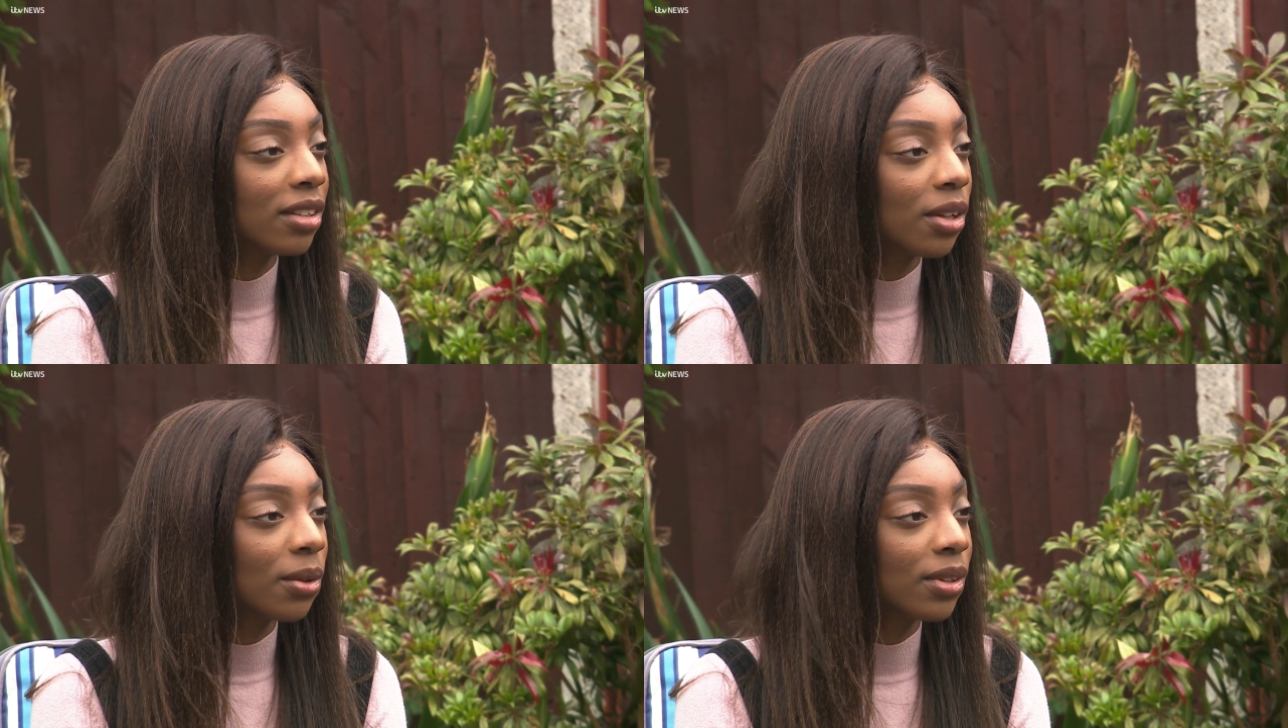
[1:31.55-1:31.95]

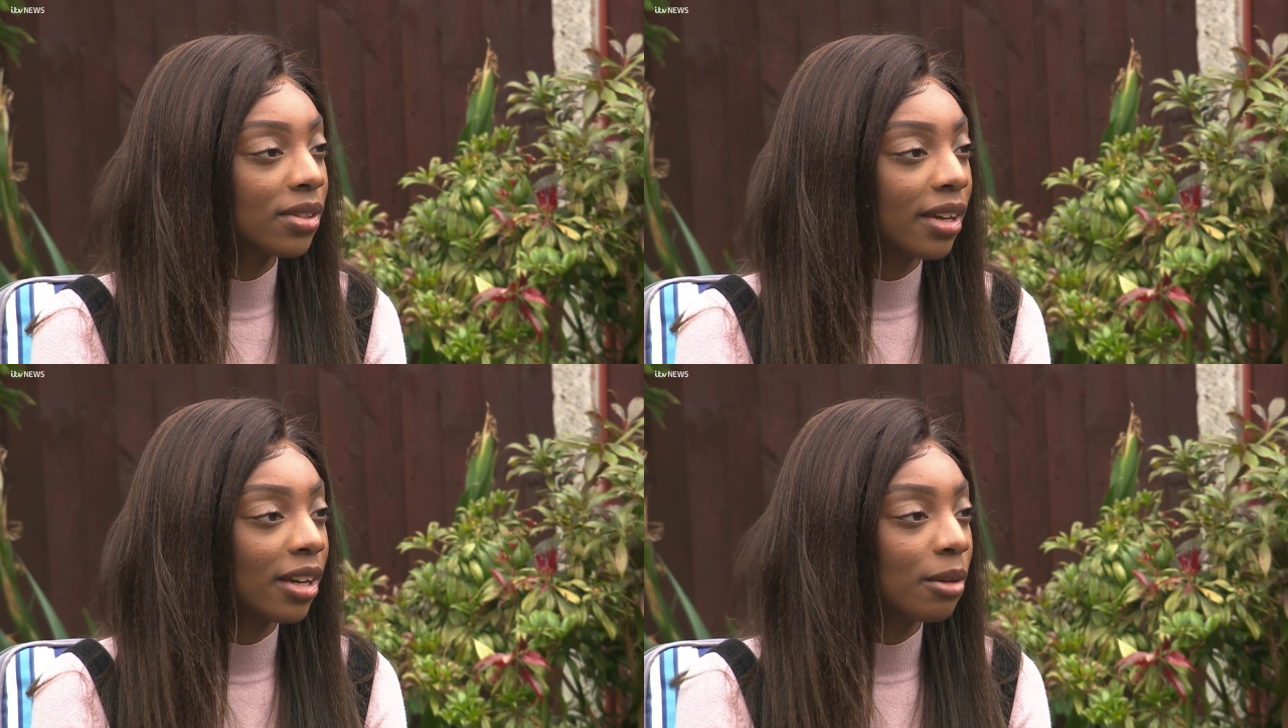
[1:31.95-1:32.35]
you know, the
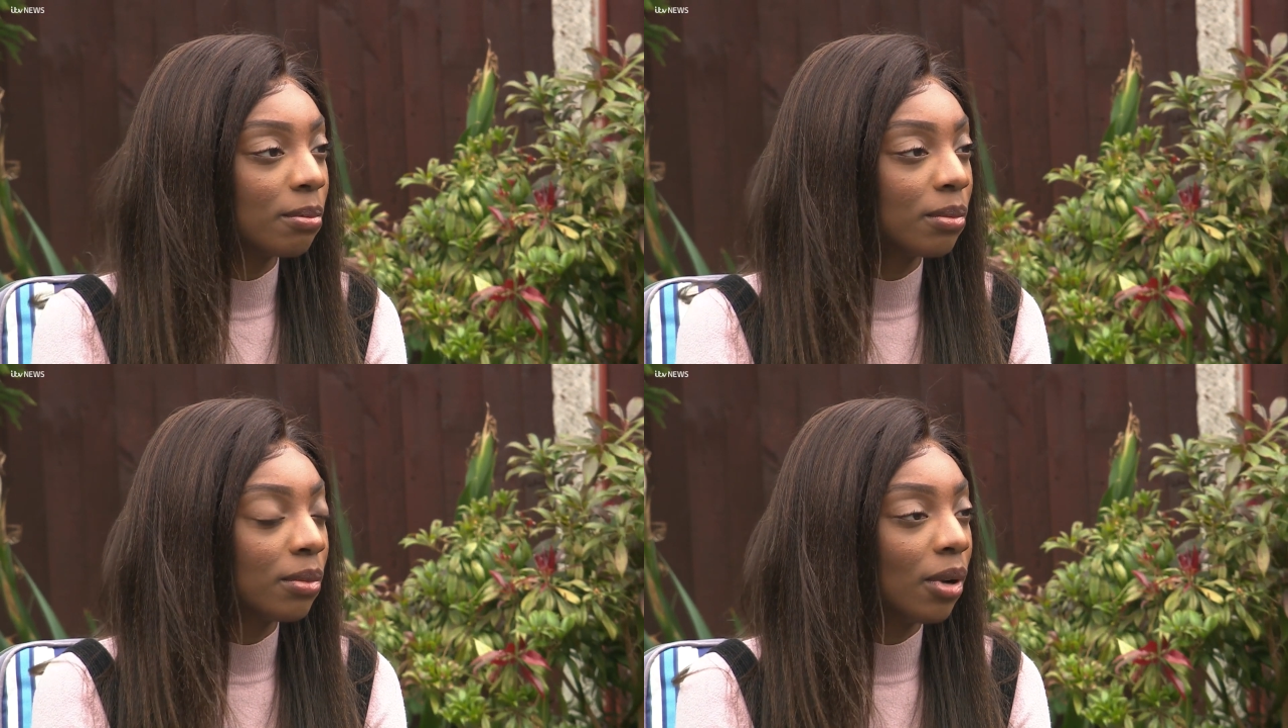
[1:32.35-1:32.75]

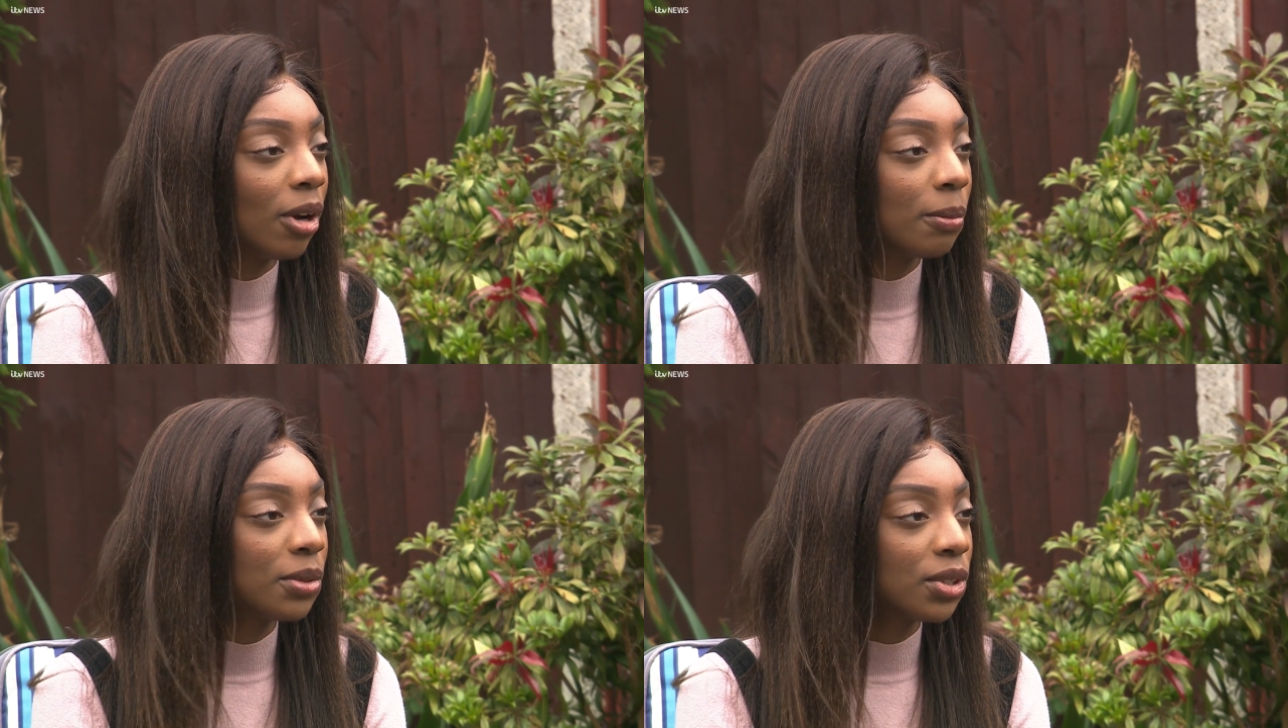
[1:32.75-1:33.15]
same
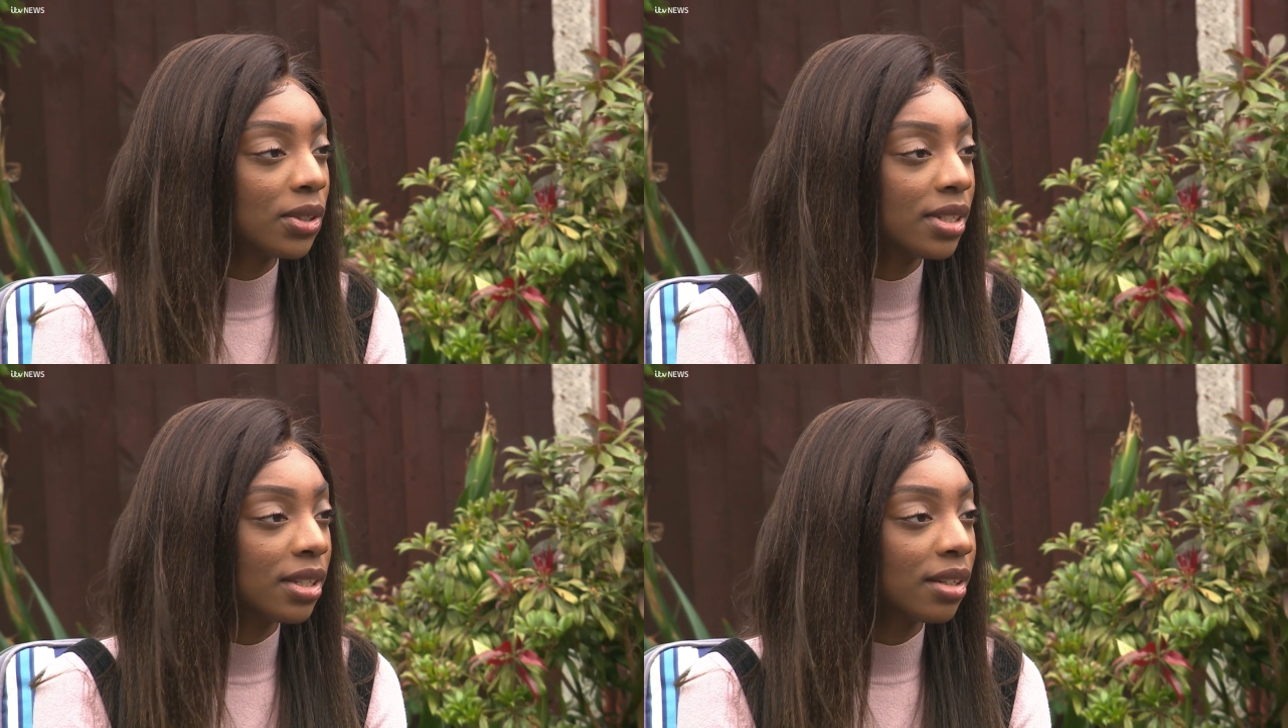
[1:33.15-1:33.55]

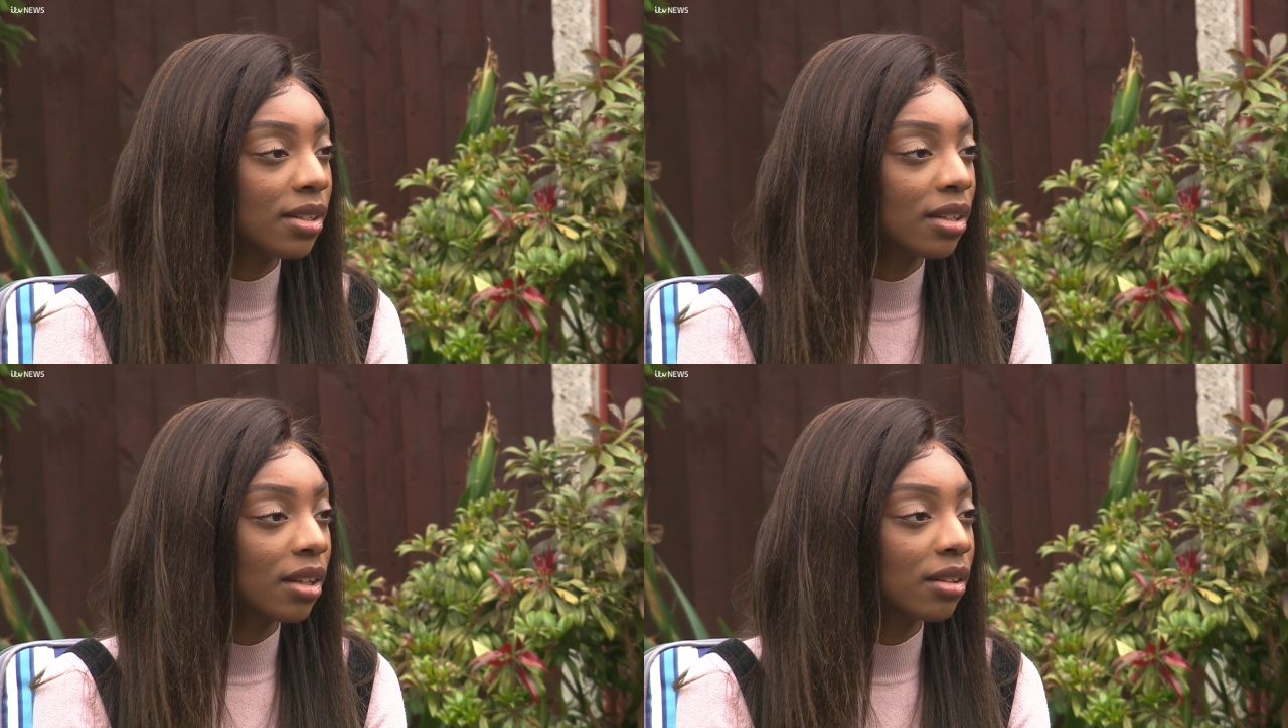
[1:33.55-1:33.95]

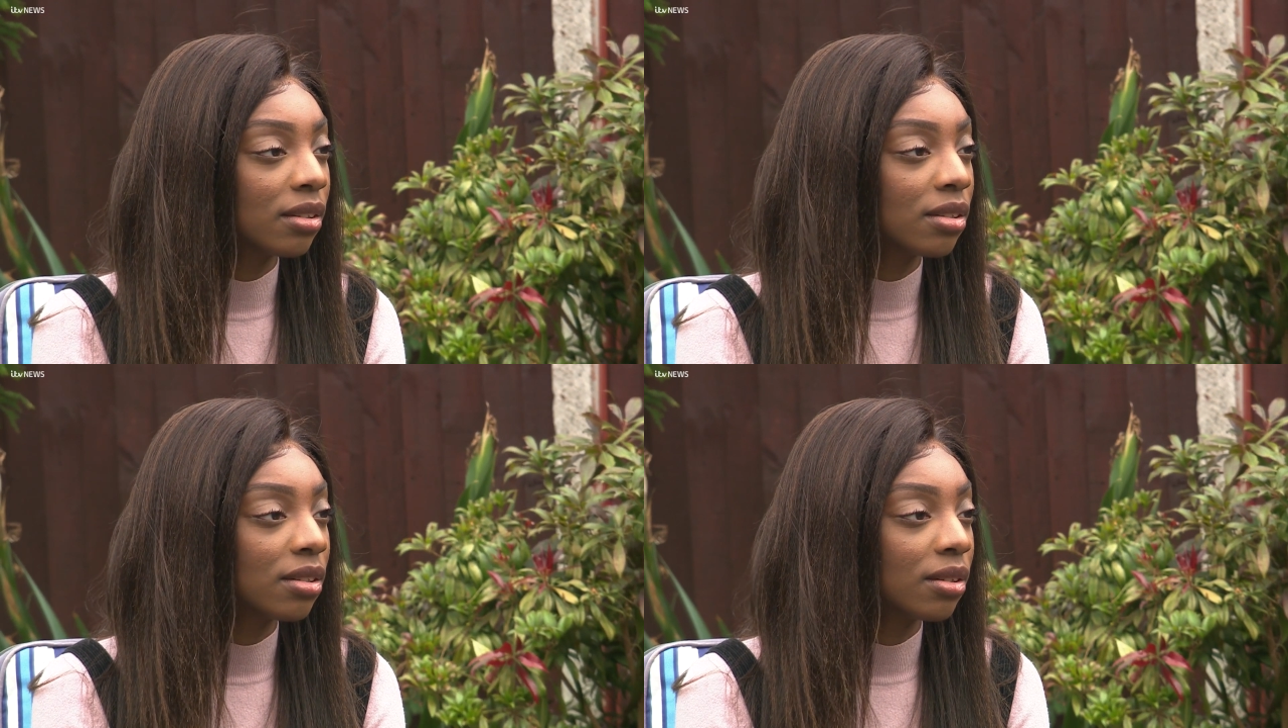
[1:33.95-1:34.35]
opportunities
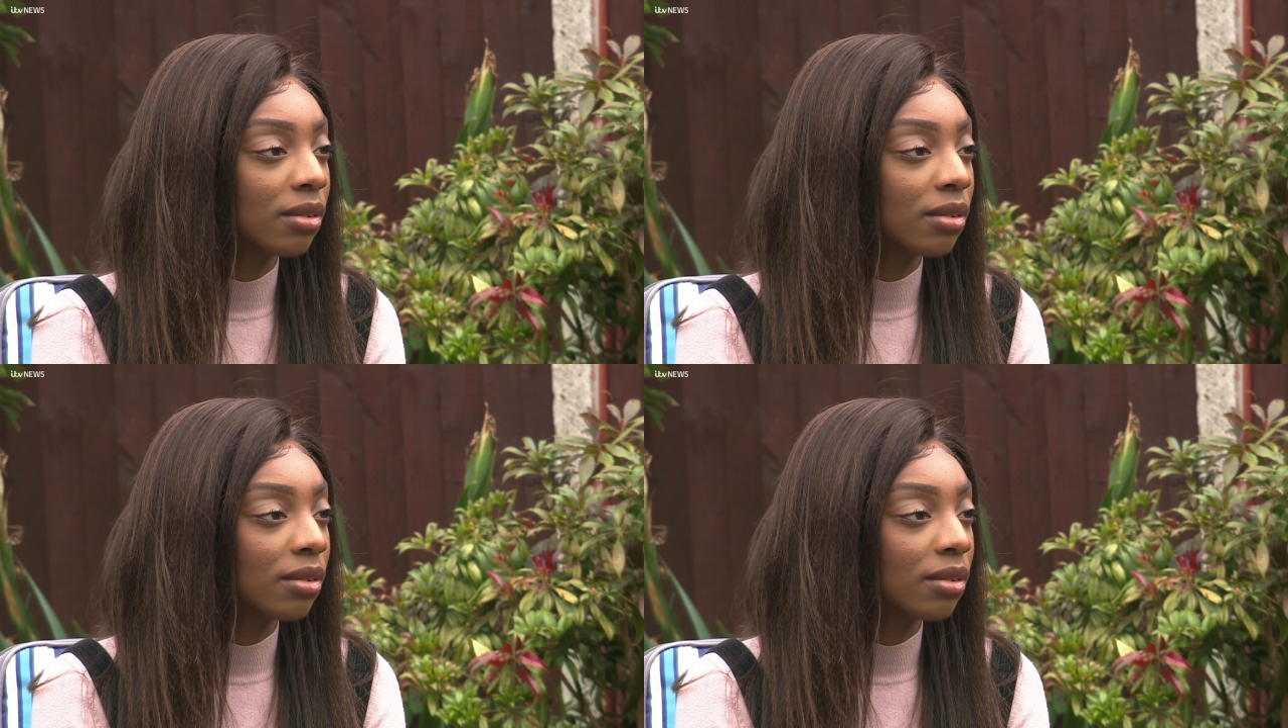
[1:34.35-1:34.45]
and